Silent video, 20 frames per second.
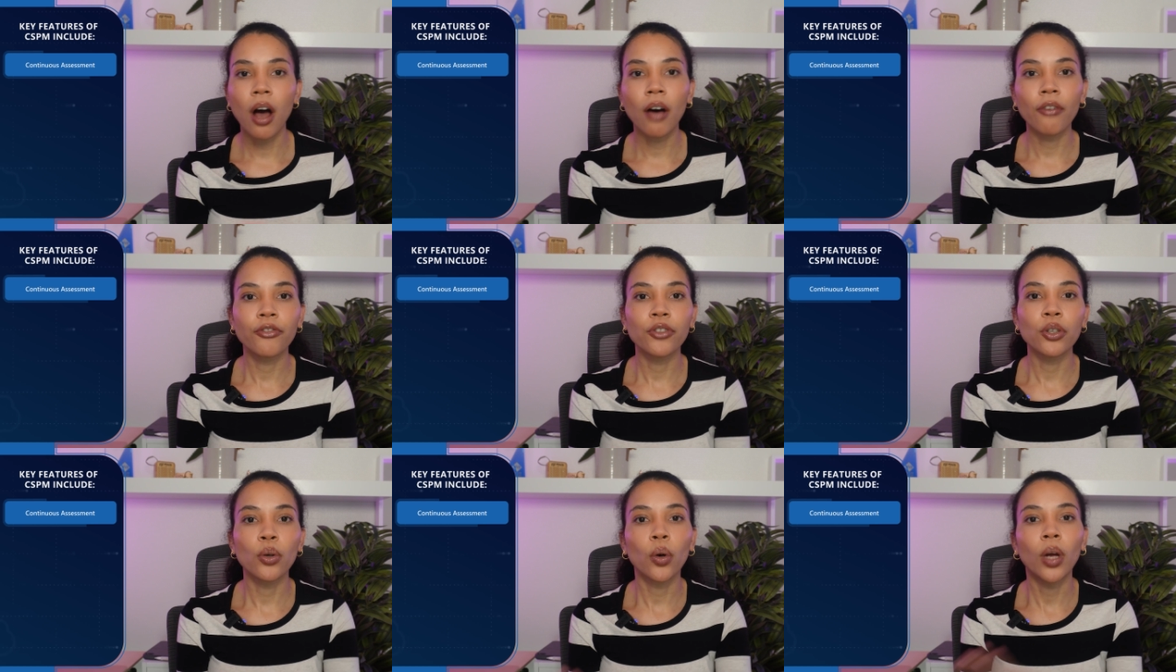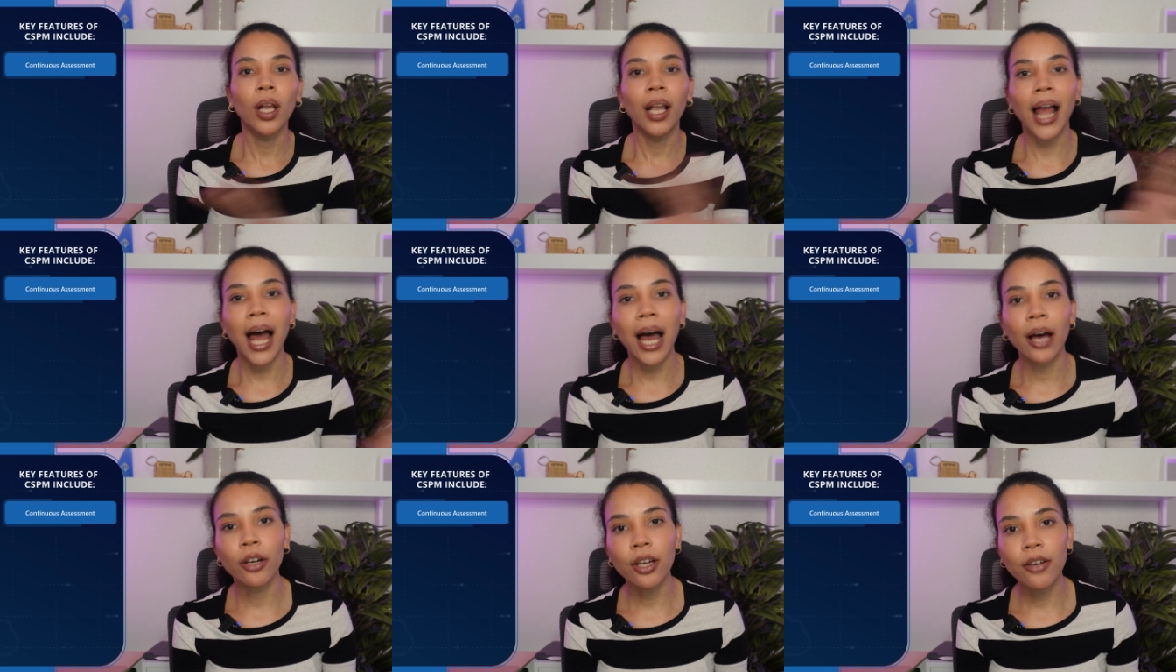of your
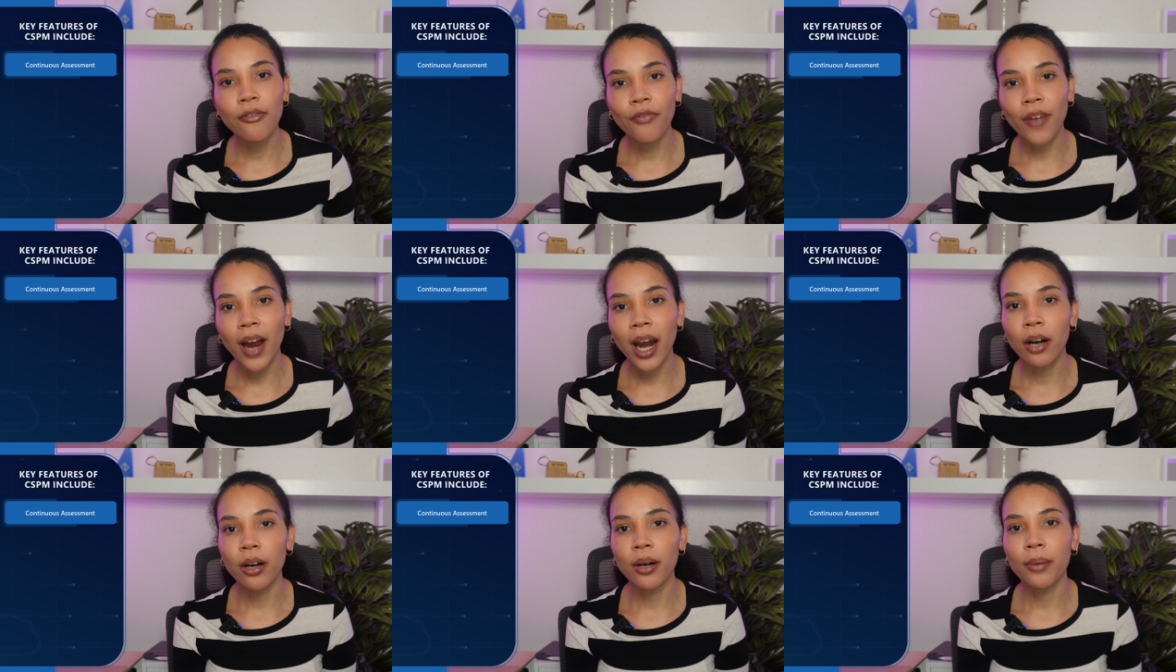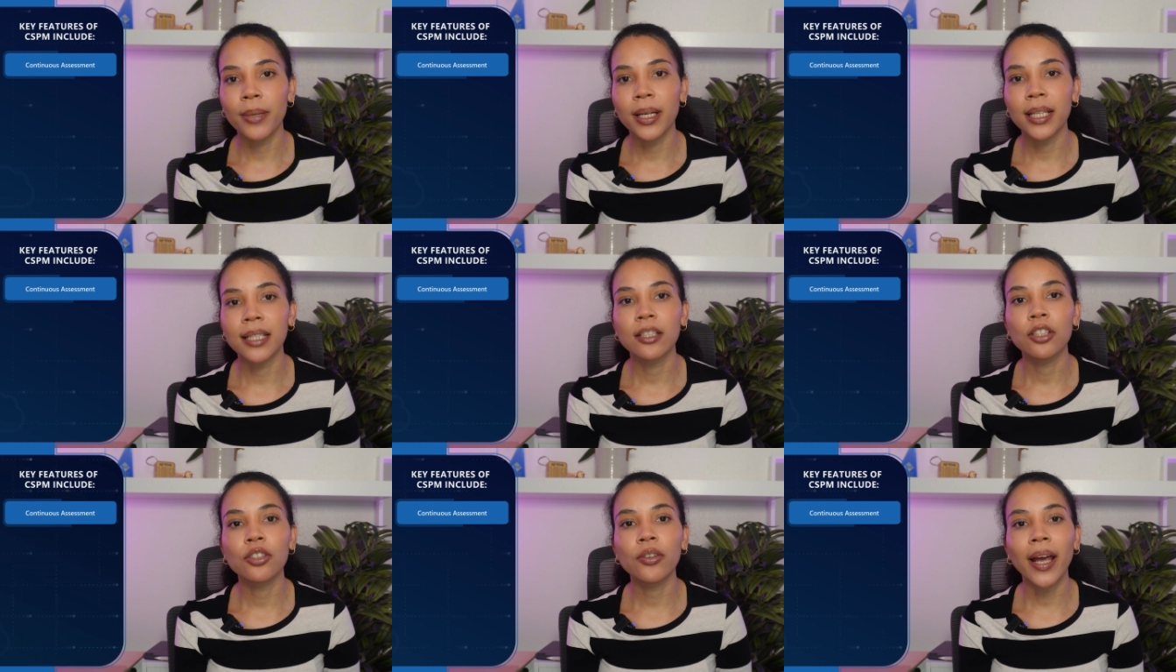cloud
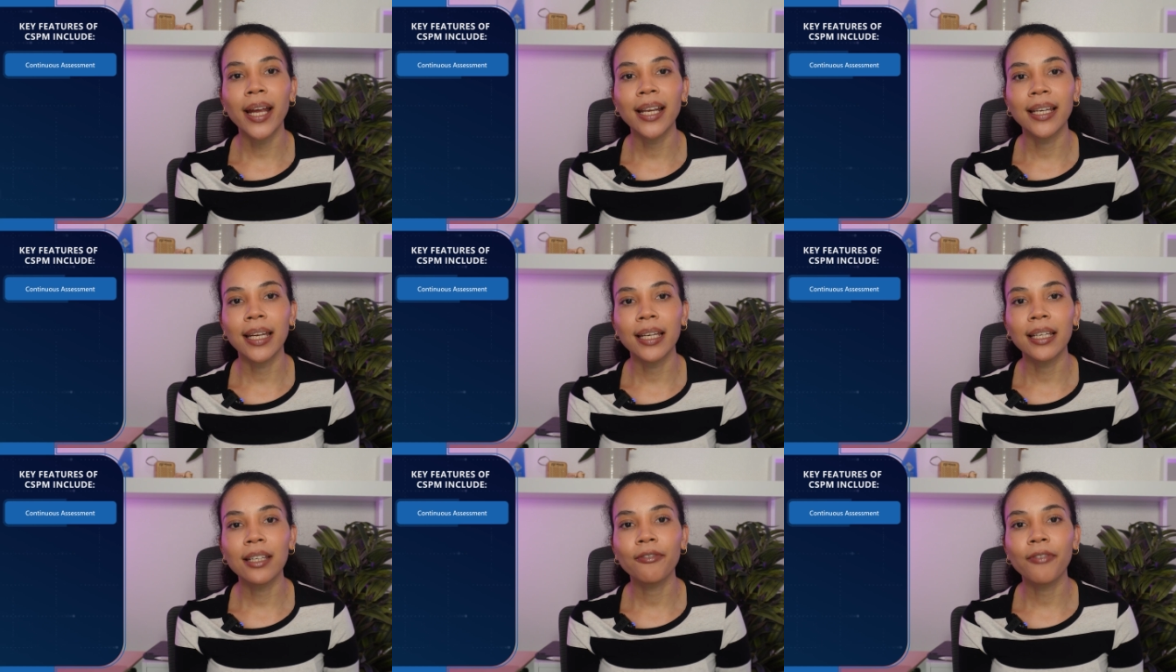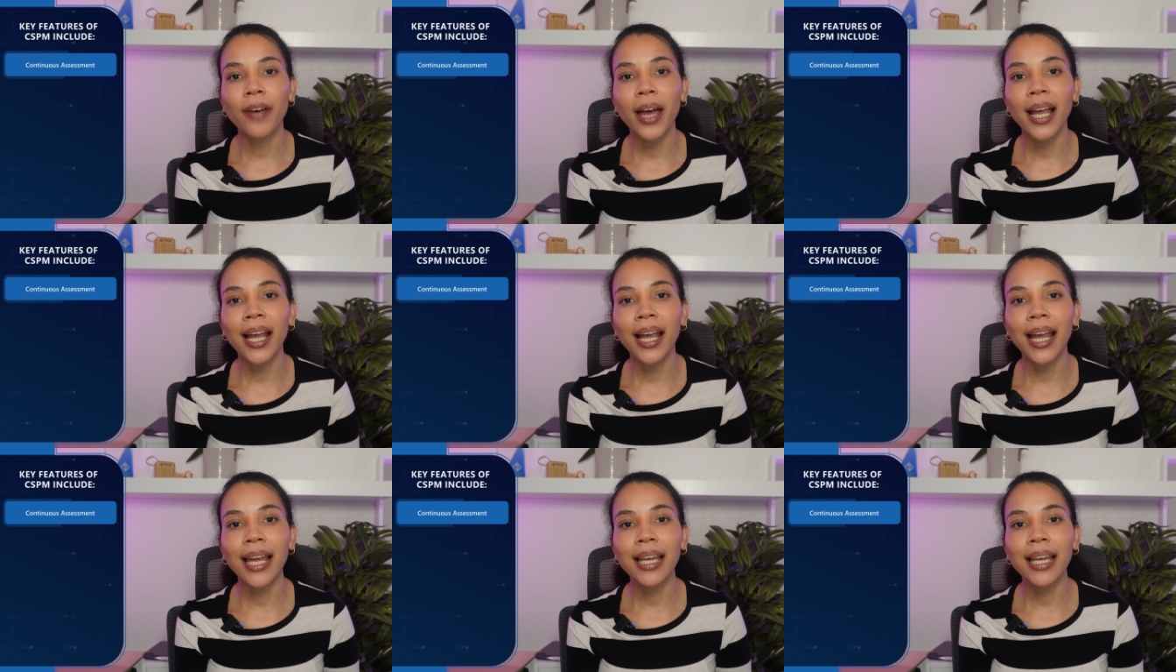environments to identify